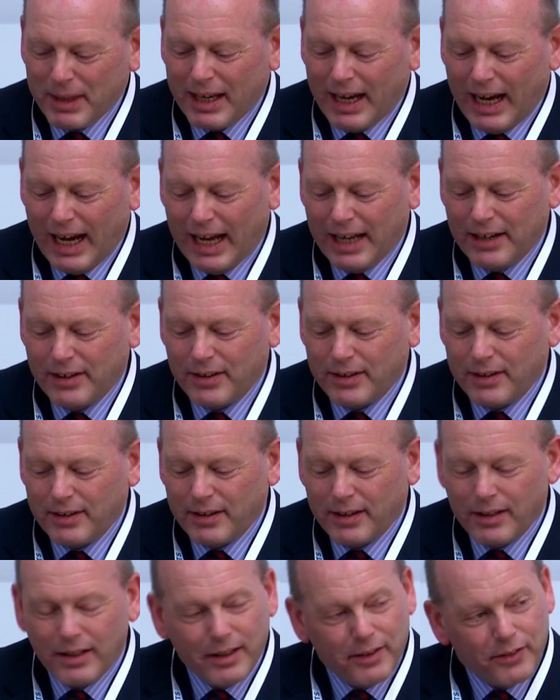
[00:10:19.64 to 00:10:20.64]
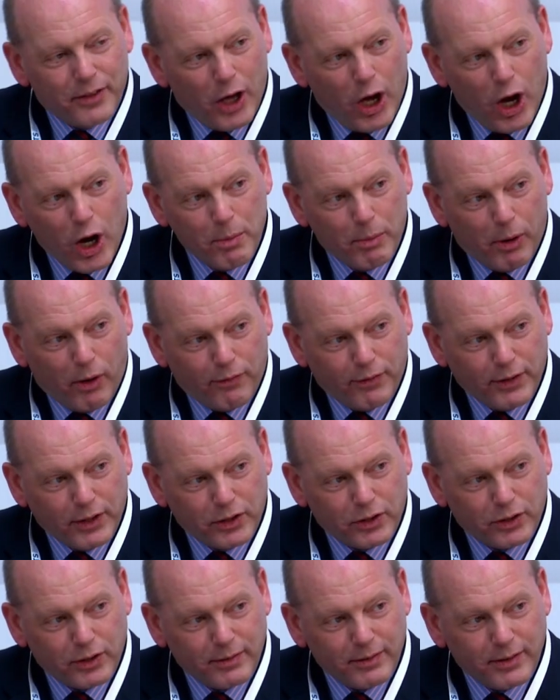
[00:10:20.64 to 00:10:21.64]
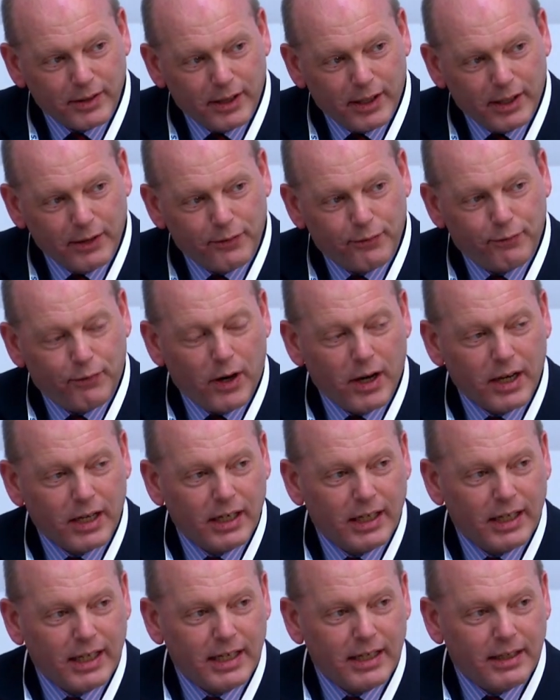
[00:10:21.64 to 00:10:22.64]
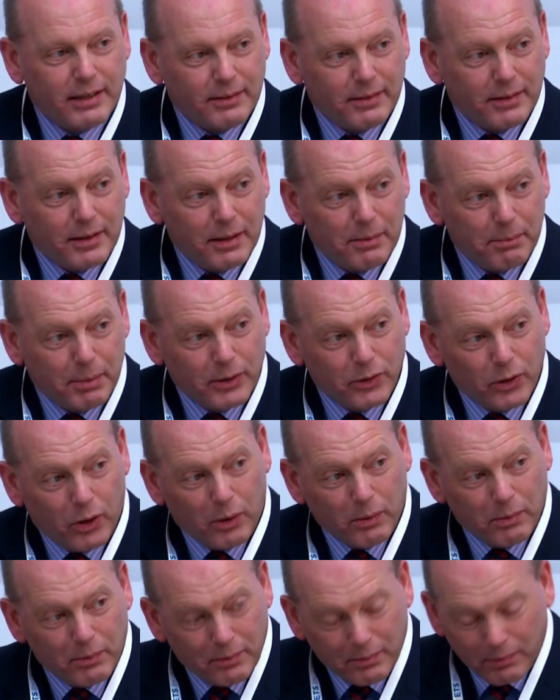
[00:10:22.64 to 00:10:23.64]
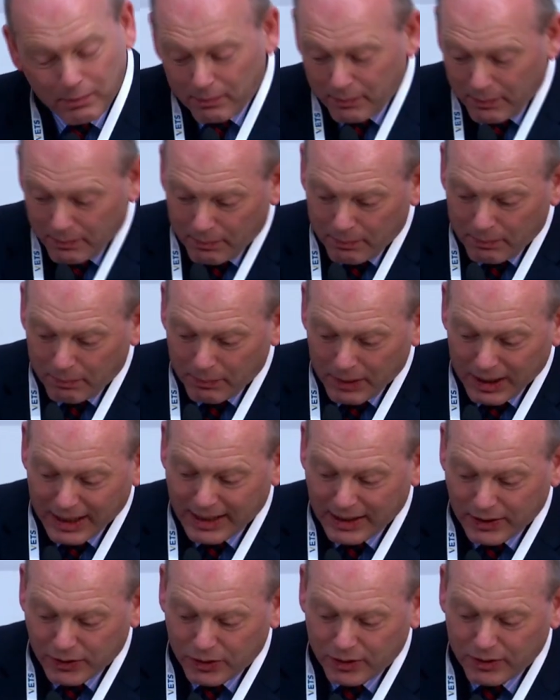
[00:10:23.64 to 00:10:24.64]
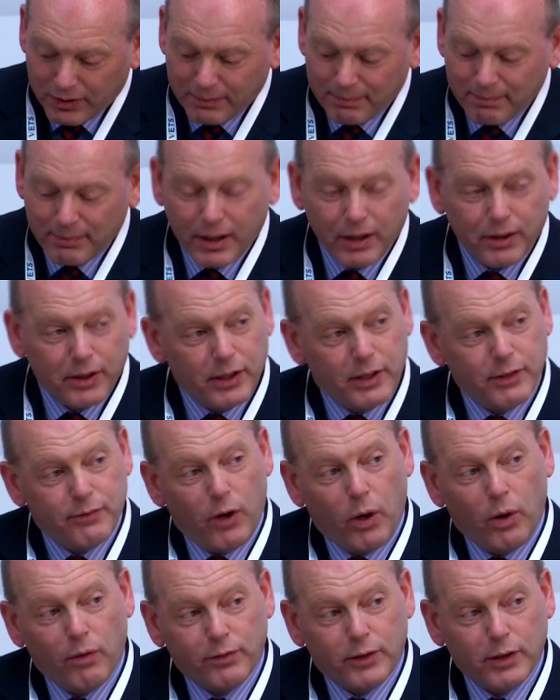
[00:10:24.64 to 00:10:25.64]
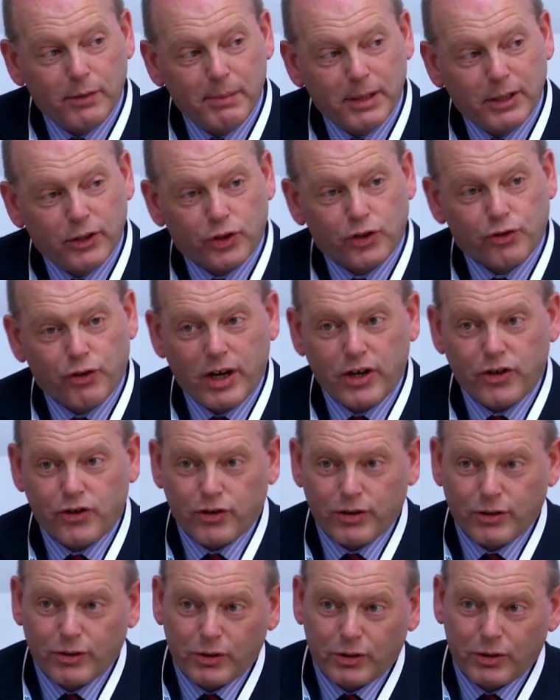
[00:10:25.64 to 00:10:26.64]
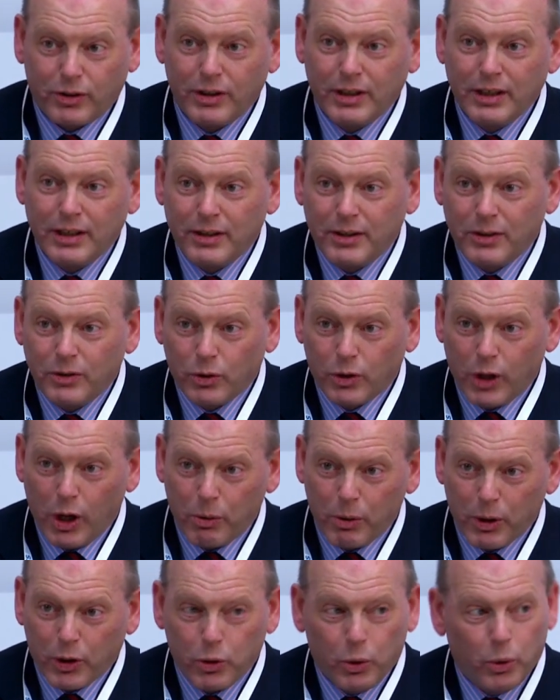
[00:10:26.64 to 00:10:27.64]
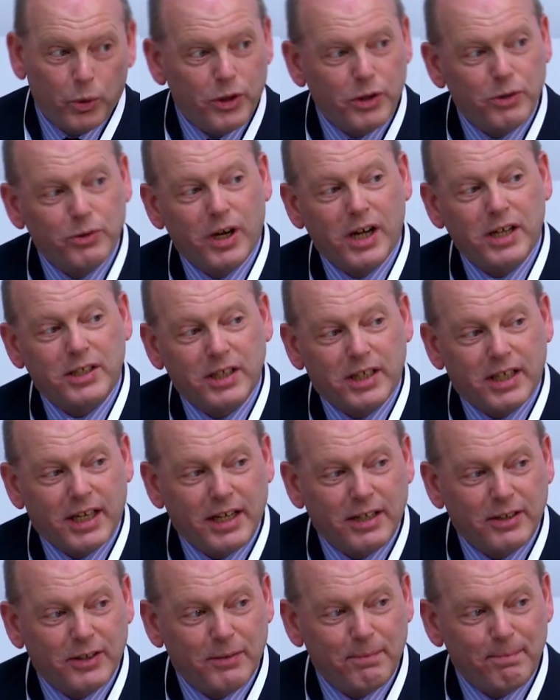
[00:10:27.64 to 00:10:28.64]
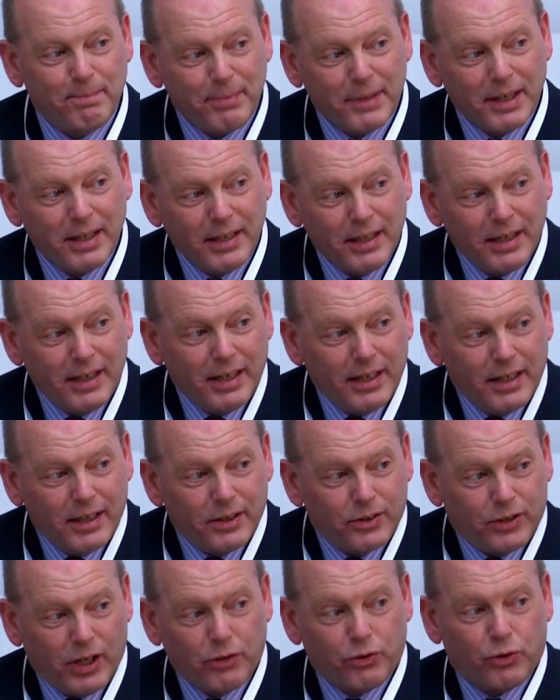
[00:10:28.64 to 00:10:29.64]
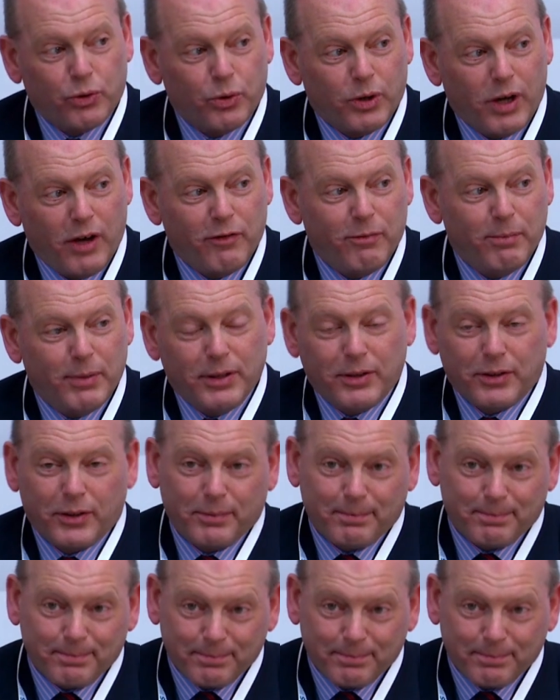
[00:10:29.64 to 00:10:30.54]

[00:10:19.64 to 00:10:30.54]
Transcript: And the Home Office. And finally, but not least, the devolved administrations. Although we're called the United Kingdom, central government